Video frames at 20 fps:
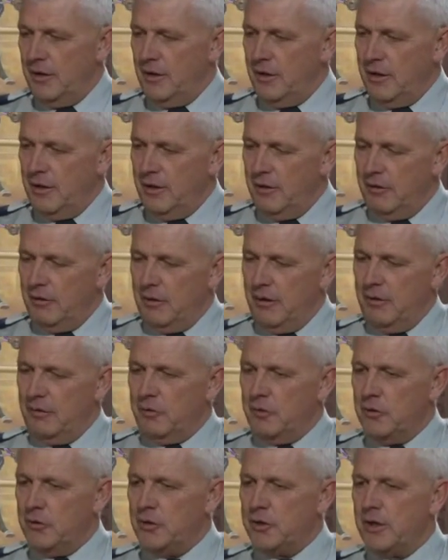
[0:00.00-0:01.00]

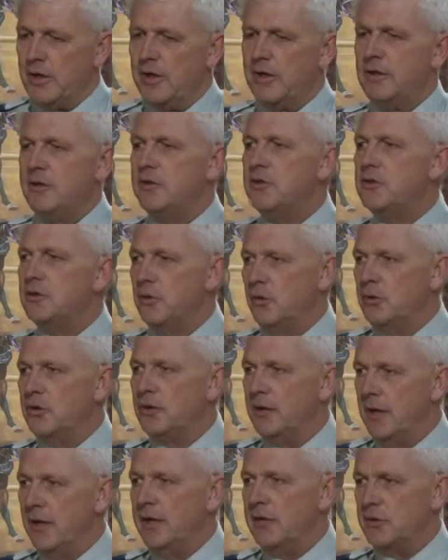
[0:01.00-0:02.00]
if your child is
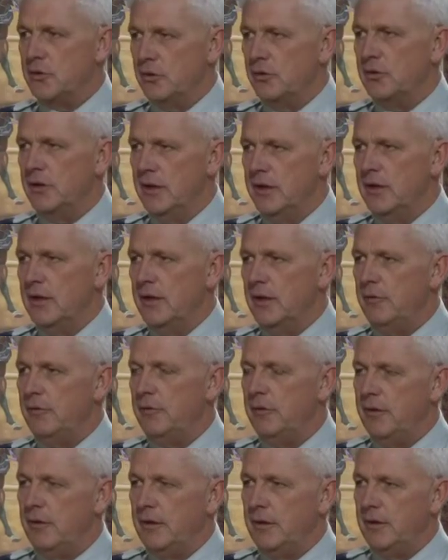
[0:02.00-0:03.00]
socialized early in
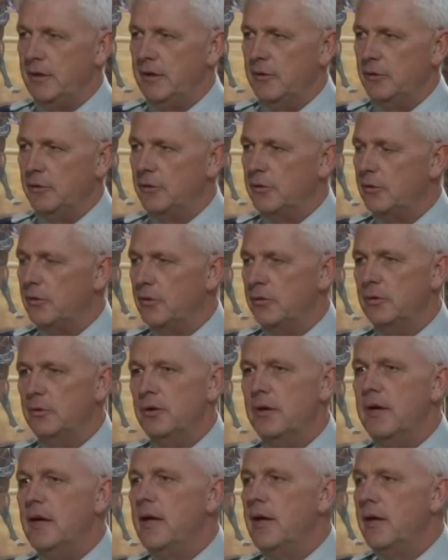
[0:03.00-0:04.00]
life,
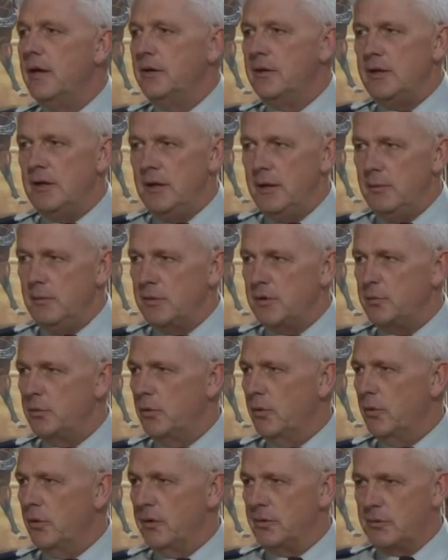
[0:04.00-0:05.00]
through team
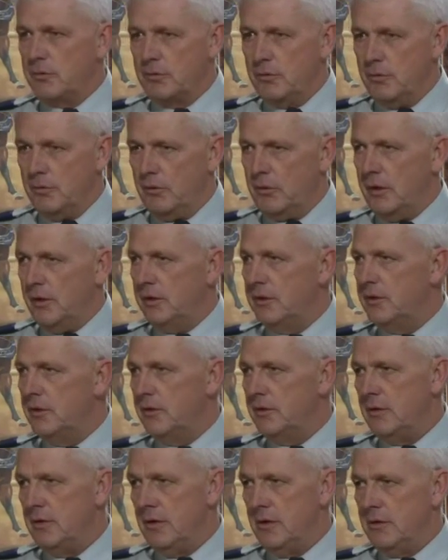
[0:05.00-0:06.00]
sports, through things
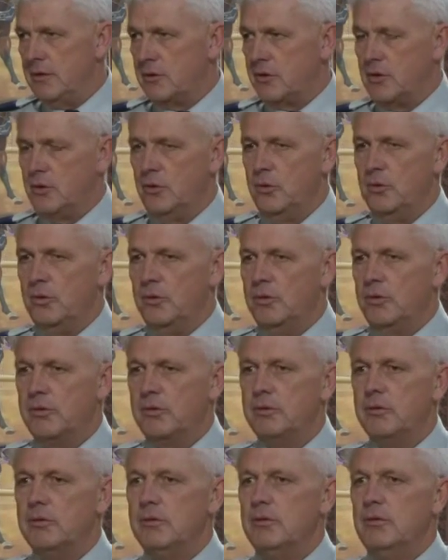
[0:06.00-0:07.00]
at school,
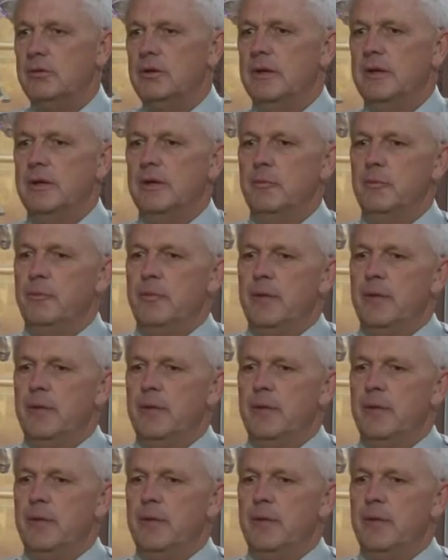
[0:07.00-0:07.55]
through